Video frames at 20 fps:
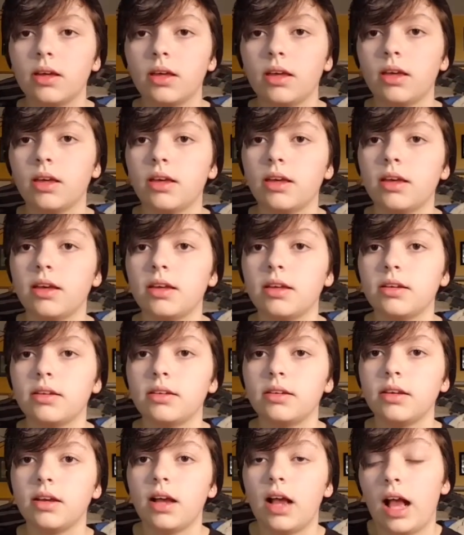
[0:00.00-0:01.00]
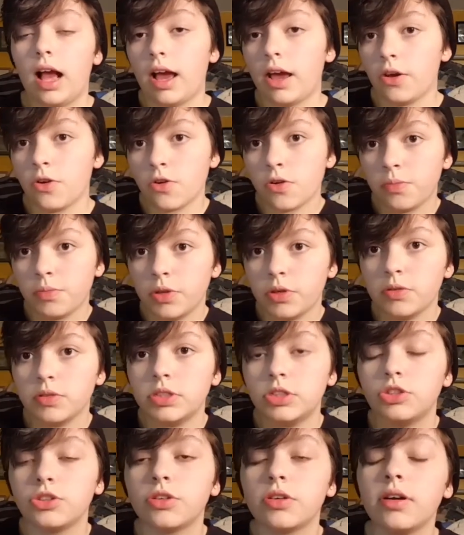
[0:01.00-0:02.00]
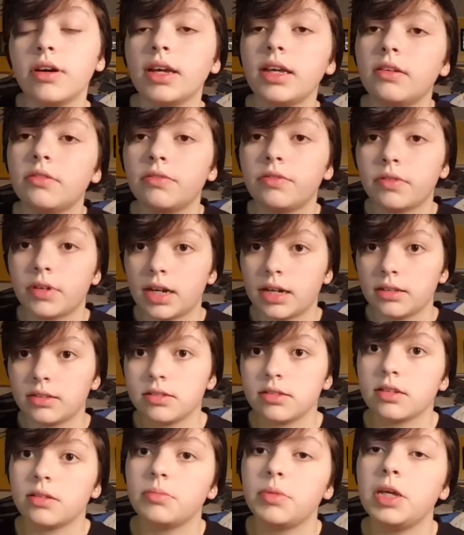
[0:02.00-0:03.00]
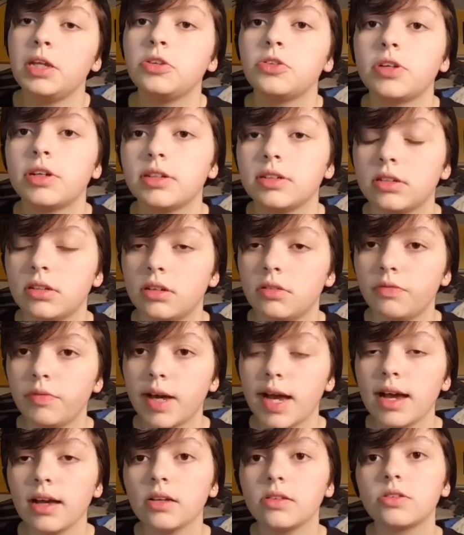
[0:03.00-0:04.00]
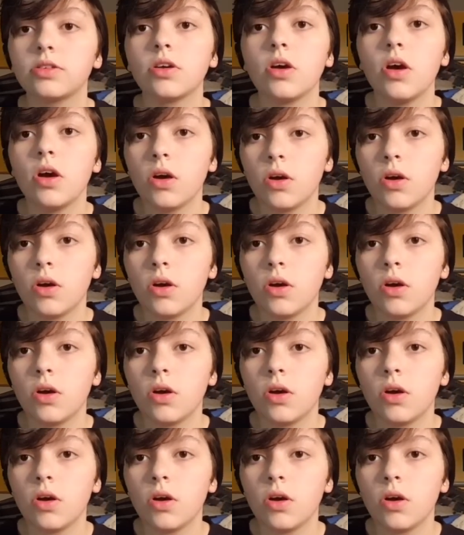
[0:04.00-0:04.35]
and I hope you enjoy and find some interesting facts,